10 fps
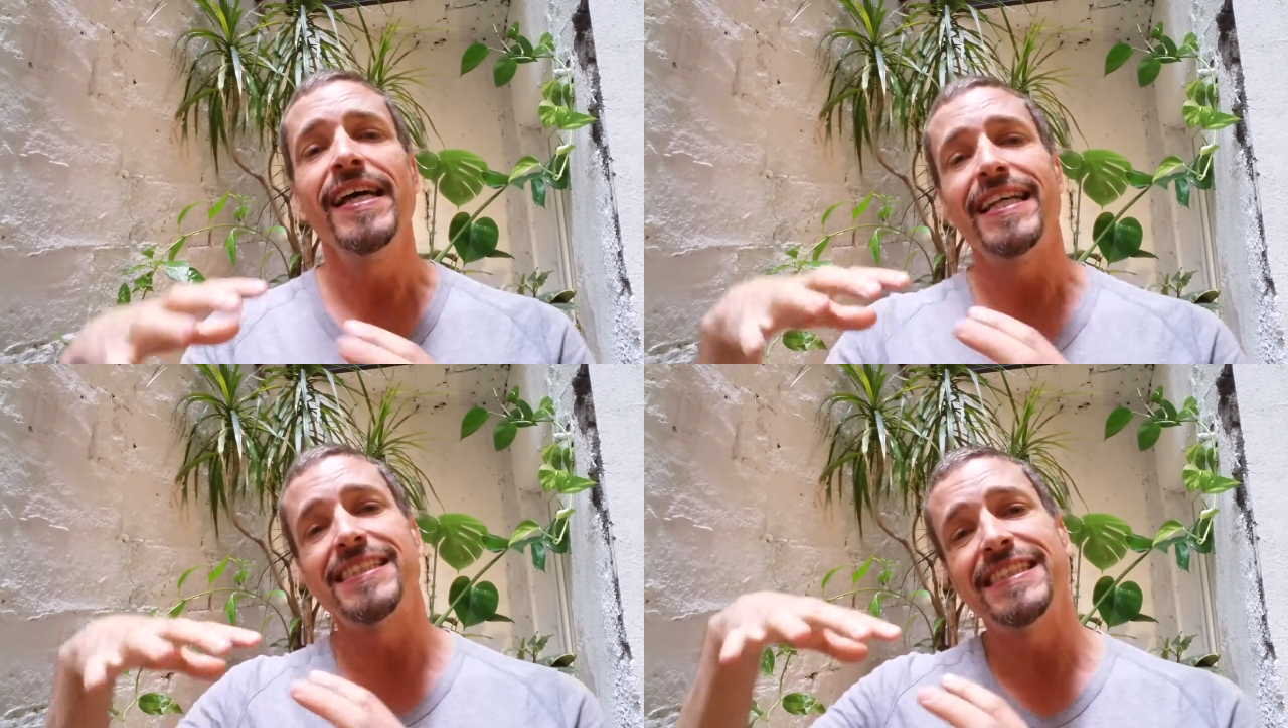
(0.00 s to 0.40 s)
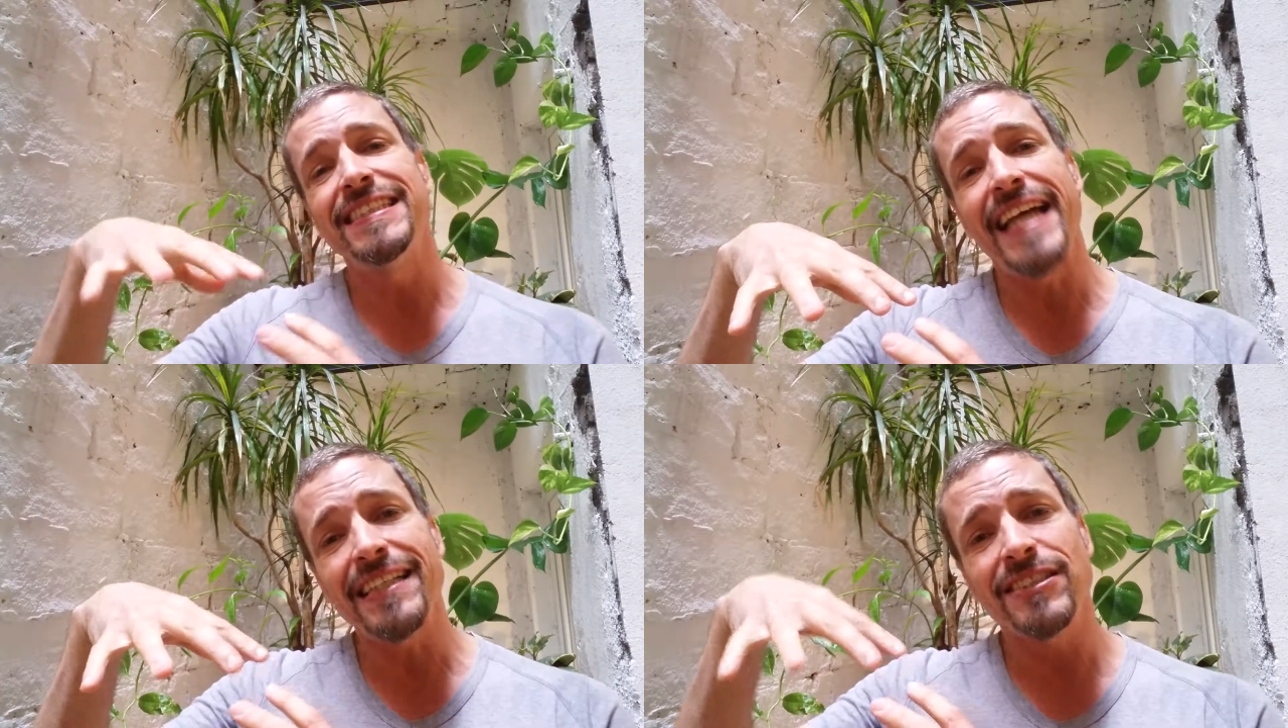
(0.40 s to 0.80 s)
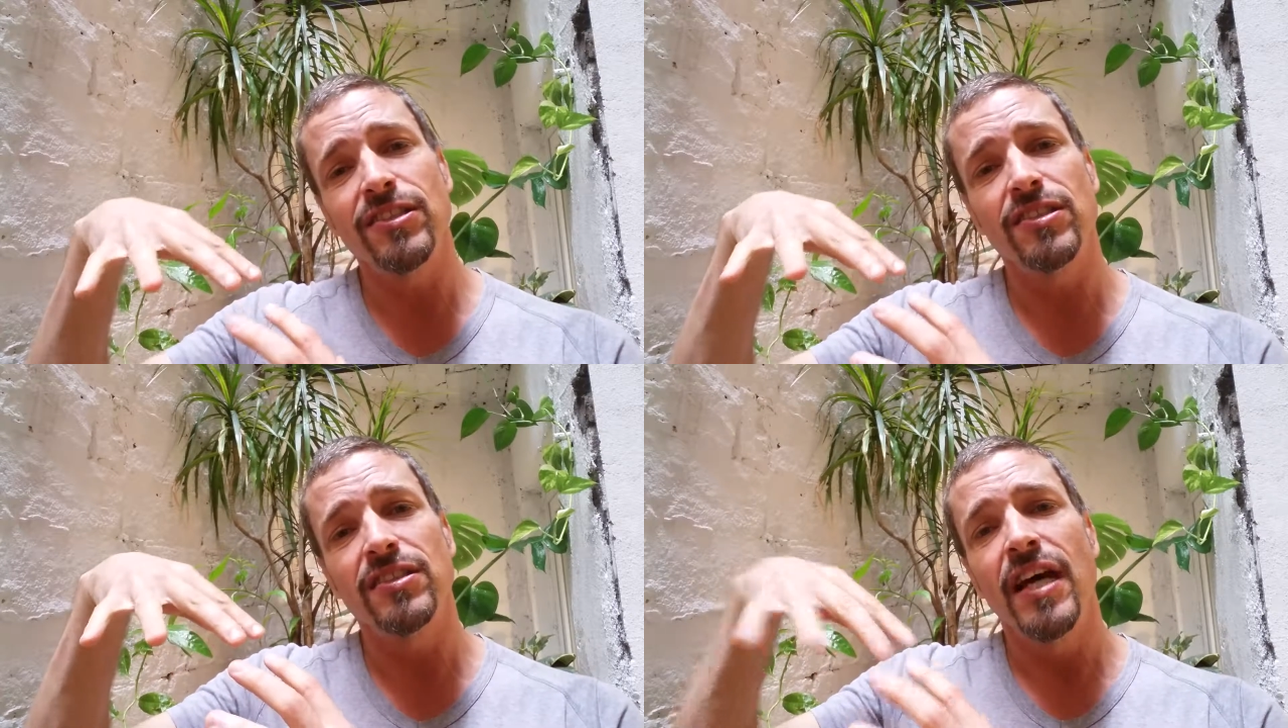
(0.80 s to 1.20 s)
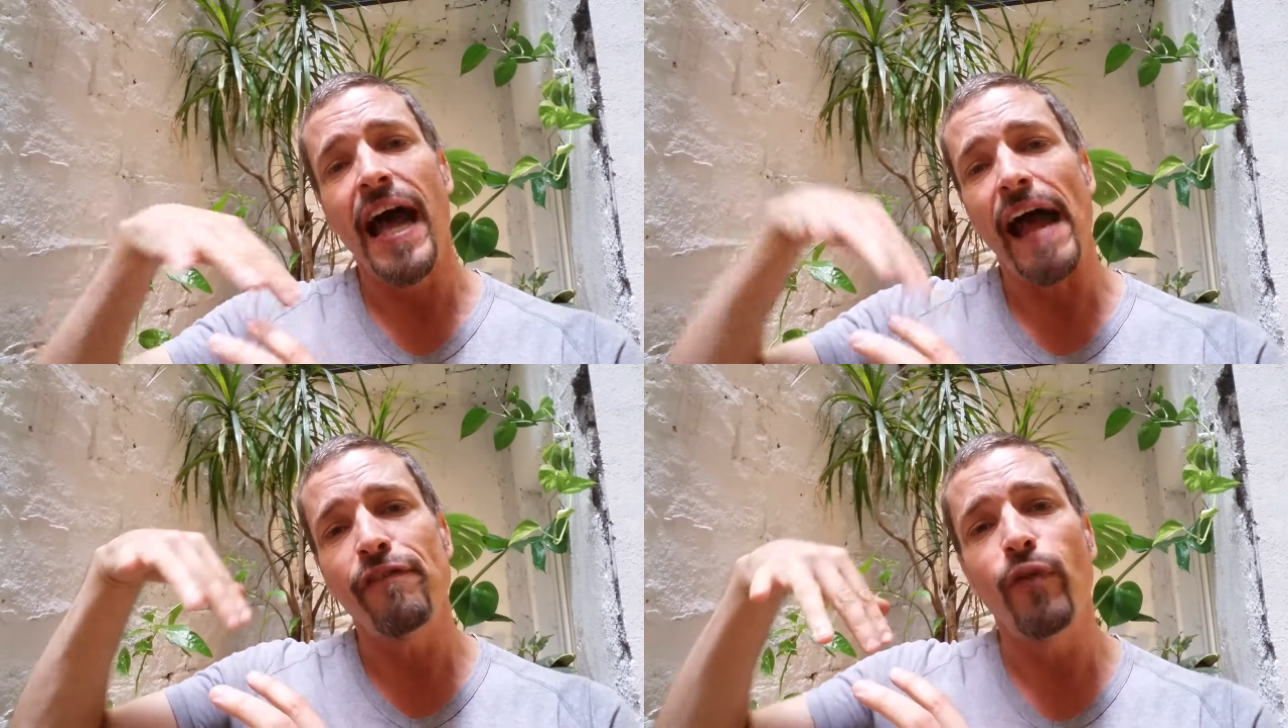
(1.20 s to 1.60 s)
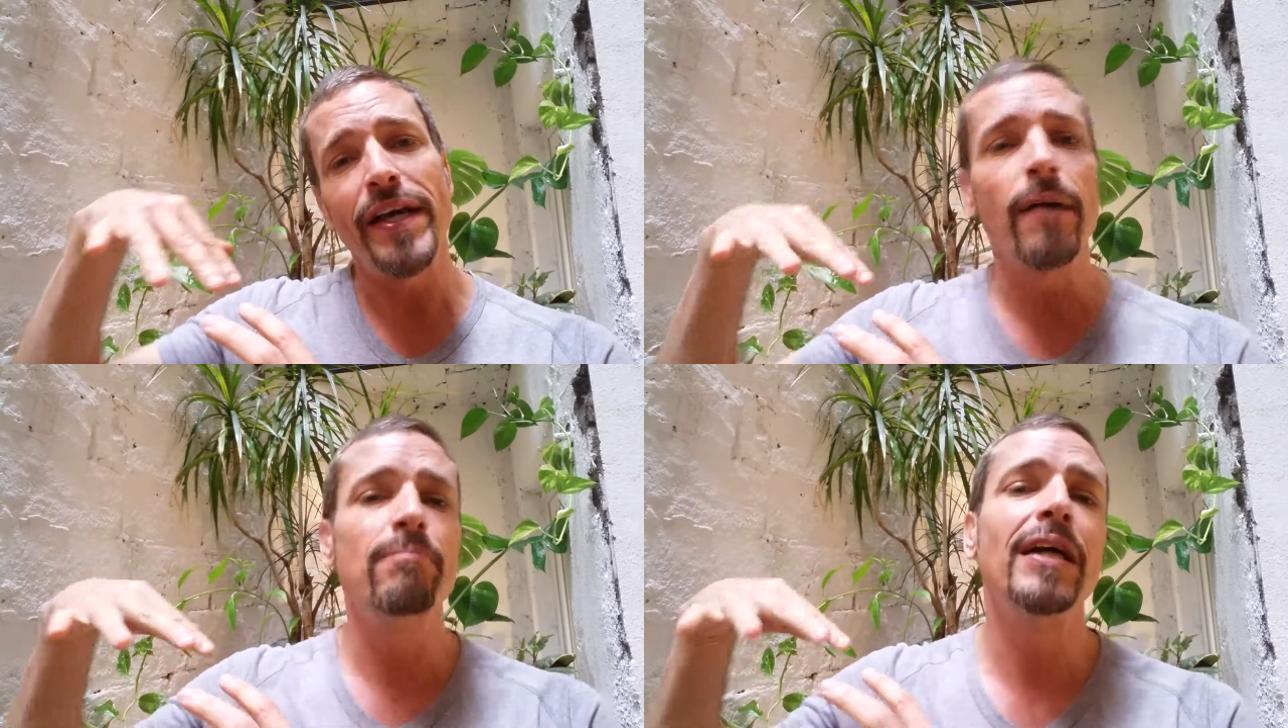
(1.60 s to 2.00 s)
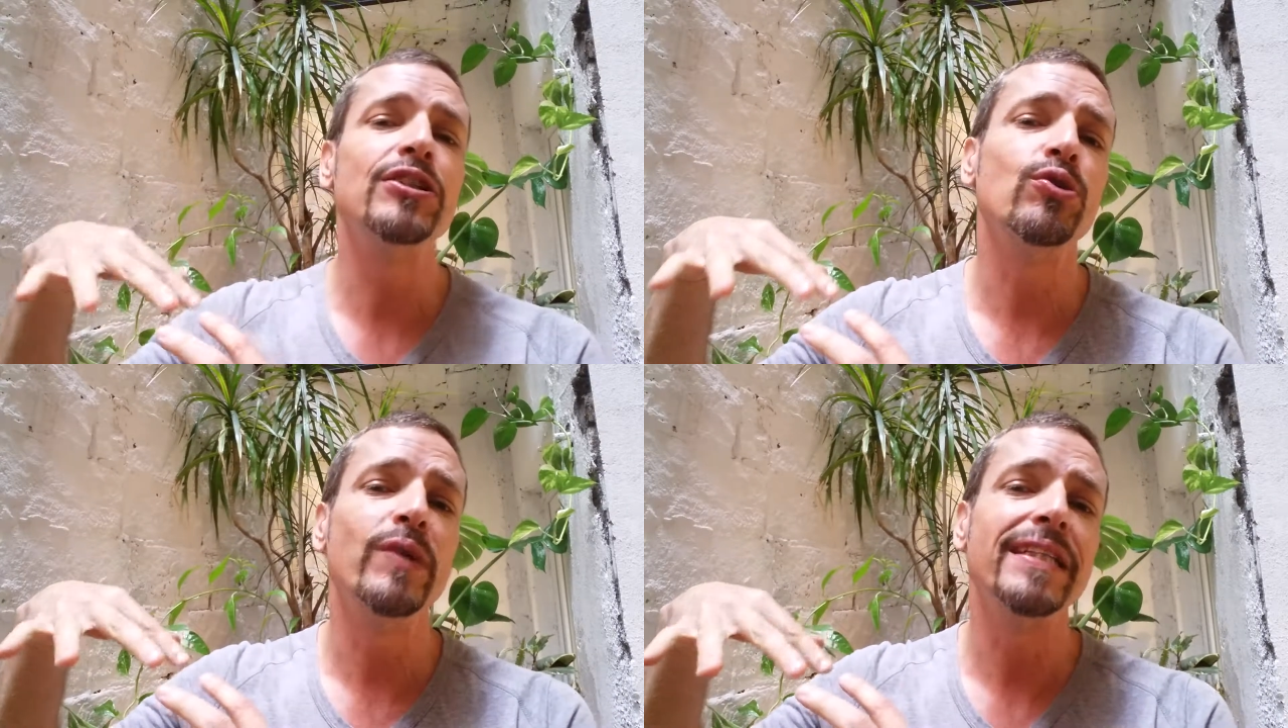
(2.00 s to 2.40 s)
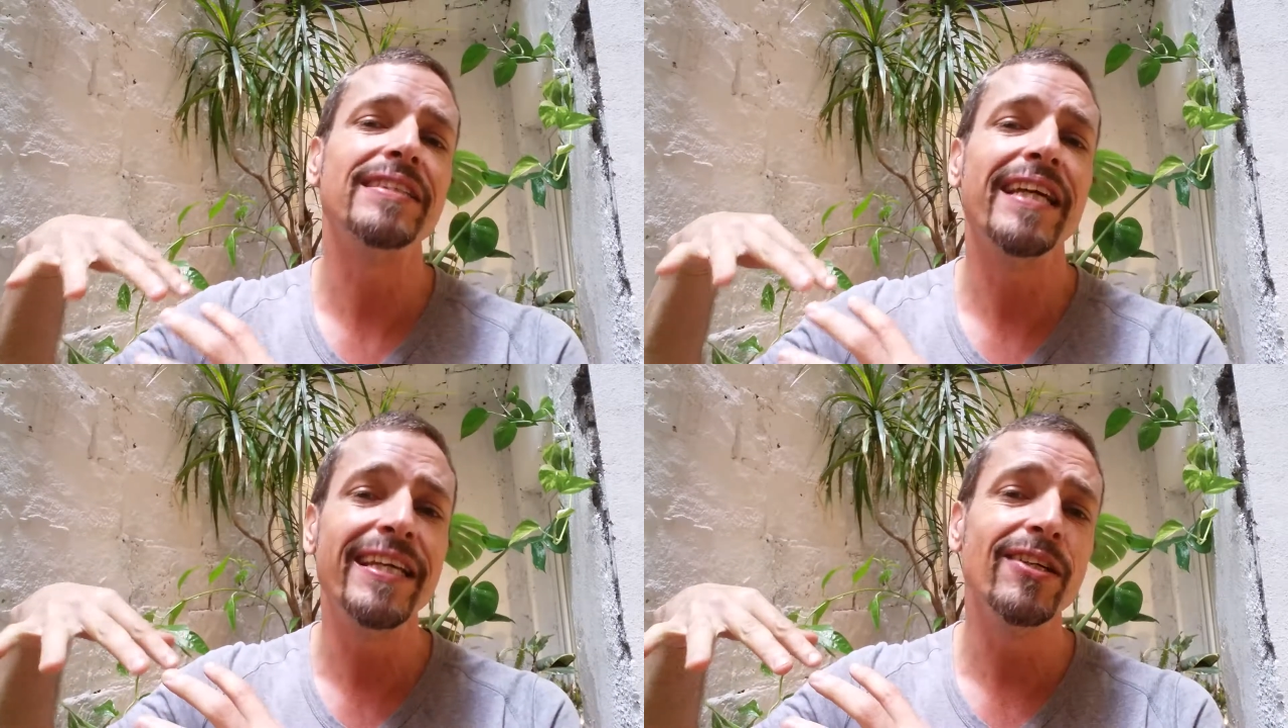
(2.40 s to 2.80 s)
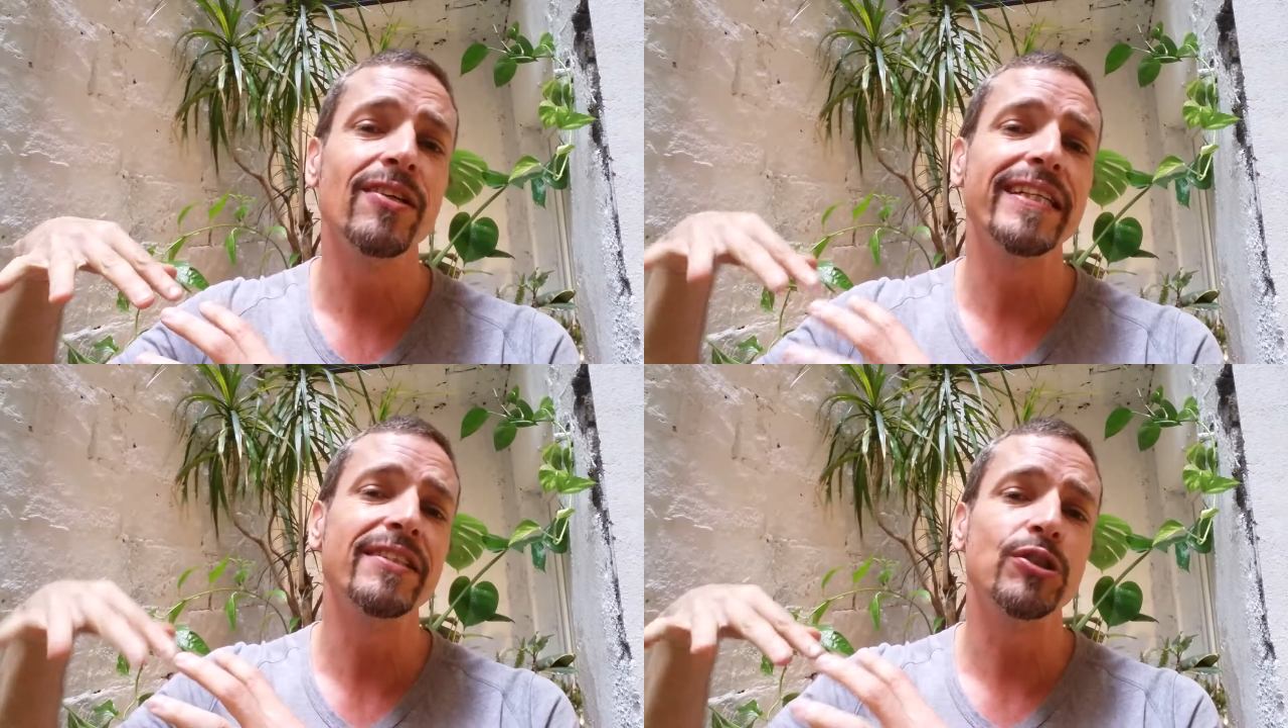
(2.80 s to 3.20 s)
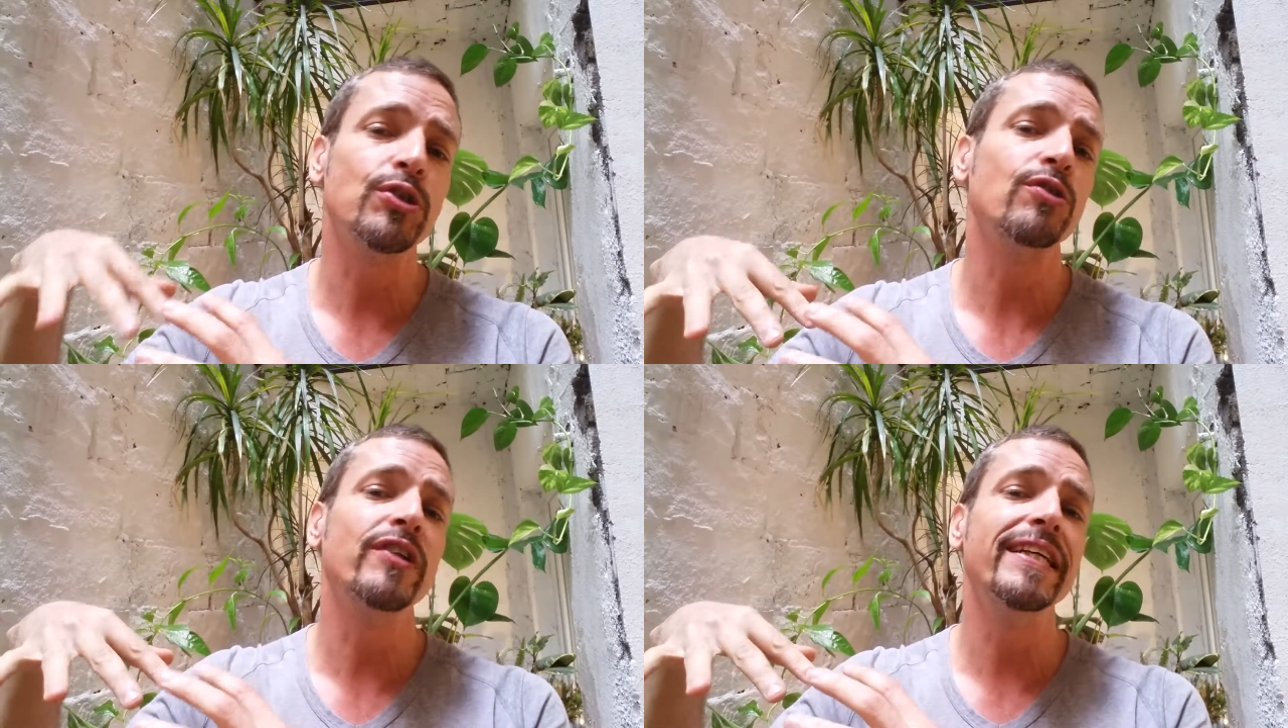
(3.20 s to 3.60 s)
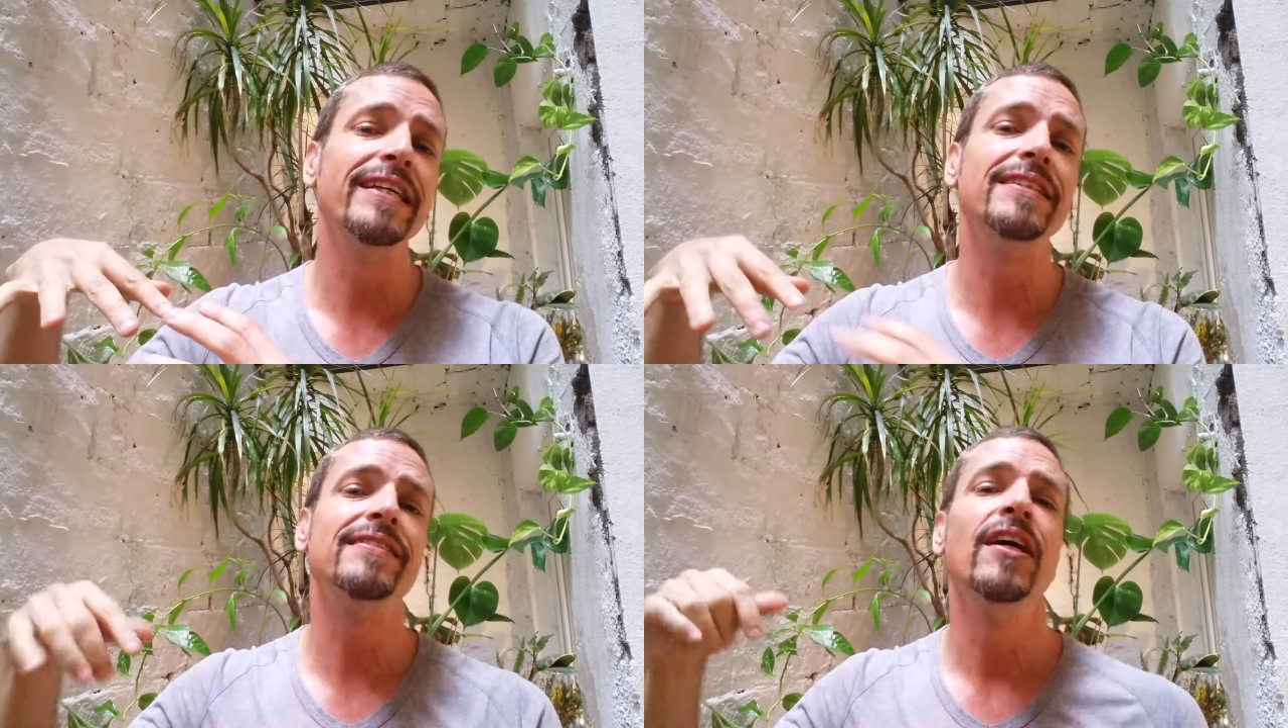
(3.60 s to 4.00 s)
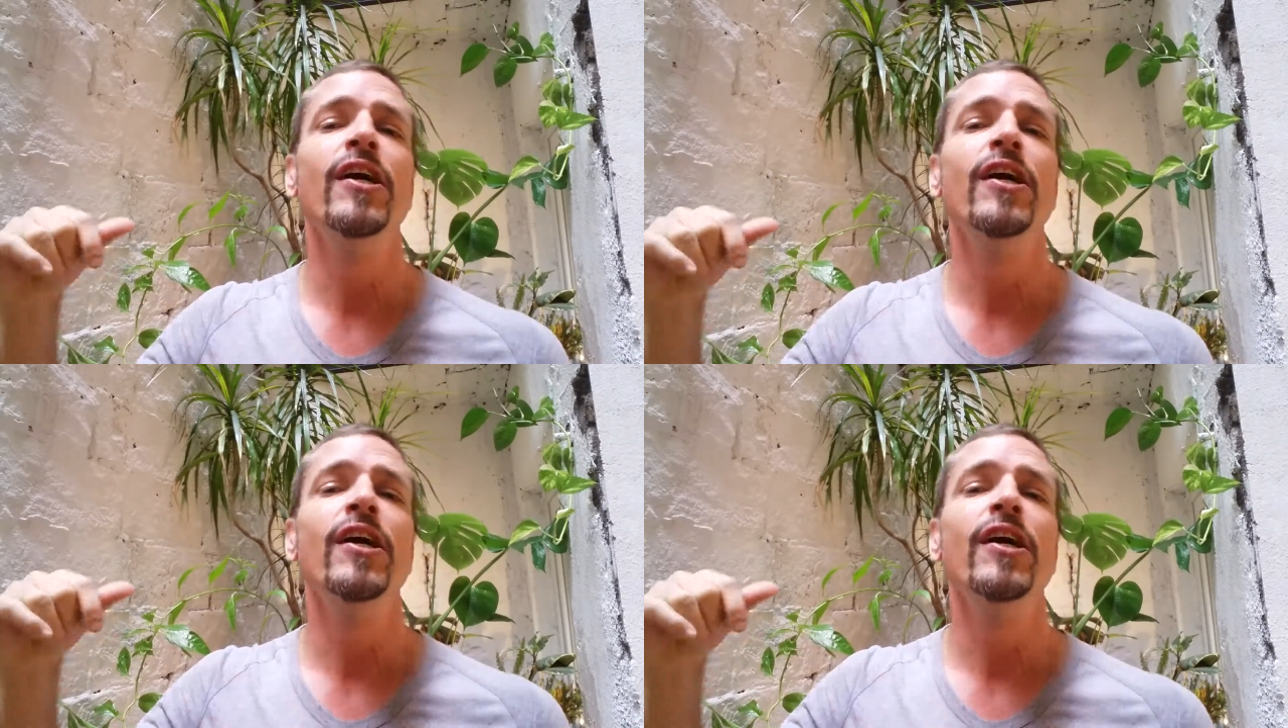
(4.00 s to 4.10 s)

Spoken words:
It's nestled halfway up Monjuic's hill in the trees.